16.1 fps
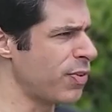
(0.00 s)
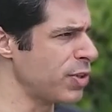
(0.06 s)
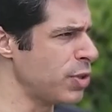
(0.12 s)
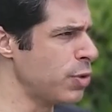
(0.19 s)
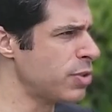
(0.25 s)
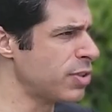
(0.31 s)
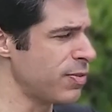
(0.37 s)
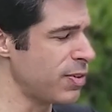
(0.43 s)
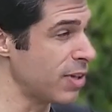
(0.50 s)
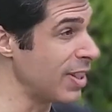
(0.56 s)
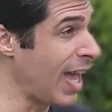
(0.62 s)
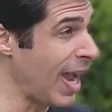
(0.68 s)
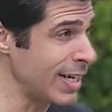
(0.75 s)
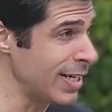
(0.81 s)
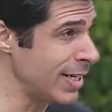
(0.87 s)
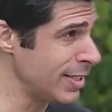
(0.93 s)
for use of your
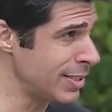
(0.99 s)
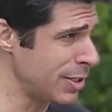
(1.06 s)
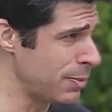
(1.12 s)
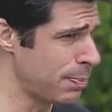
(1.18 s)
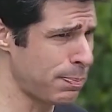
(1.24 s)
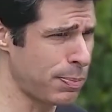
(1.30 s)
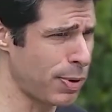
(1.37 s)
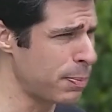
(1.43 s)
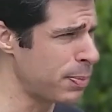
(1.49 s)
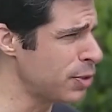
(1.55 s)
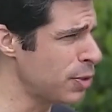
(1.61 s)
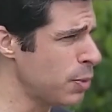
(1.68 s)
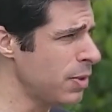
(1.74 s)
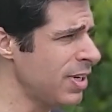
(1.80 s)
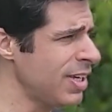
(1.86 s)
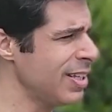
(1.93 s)
likeness and right.
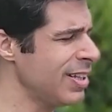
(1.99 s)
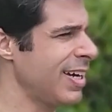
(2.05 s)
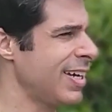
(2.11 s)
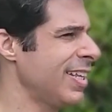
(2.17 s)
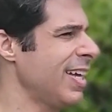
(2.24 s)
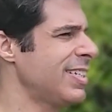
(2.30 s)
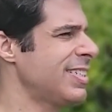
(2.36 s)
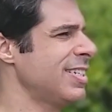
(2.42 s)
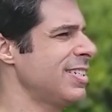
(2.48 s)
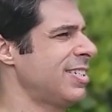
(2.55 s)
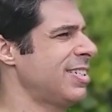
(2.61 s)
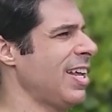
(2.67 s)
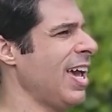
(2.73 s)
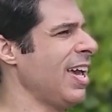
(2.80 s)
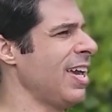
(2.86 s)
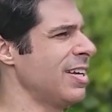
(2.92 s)
perpetuity. Like that's
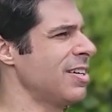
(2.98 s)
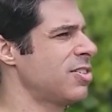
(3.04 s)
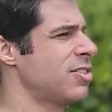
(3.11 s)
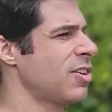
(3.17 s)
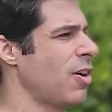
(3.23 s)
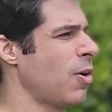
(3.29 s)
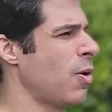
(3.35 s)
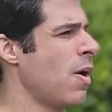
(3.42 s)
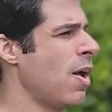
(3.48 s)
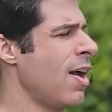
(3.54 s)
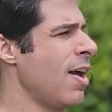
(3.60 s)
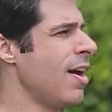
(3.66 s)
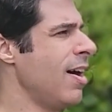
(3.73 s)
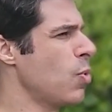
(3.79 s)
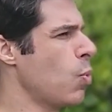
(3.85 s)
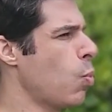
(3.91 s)
insane. So
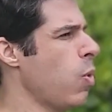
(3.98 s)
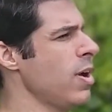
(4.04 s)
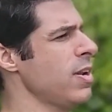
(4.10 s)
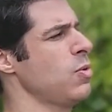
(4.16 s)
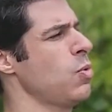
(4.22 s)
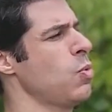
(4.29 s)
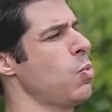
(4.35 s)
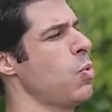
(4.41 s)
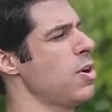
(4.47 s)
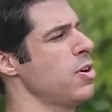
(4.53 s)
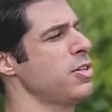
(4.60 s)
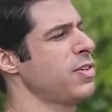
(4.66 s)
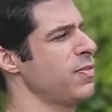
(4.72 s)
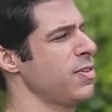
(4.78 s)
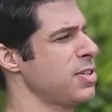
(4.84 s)
what words of